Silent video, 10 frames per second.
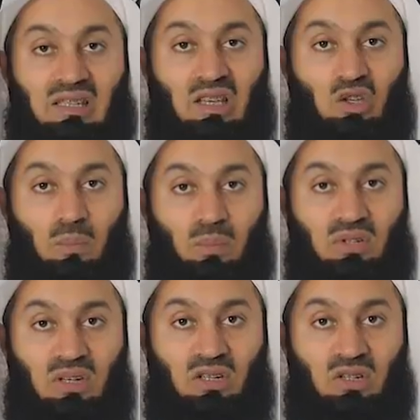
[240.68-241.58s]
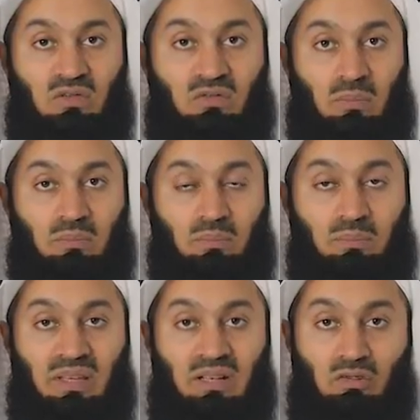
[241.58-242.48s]
seek your protection from
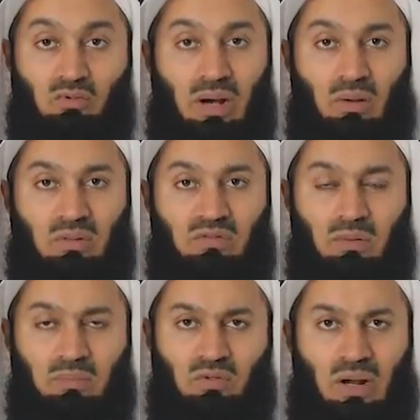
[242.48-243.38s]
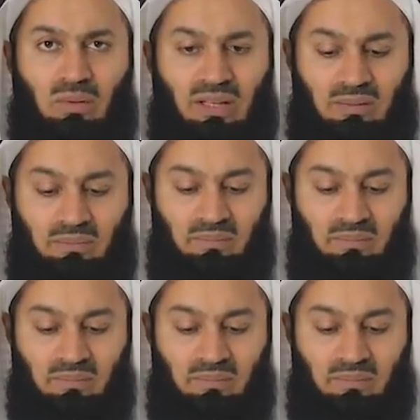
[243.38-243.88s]
being drowned, from drowning.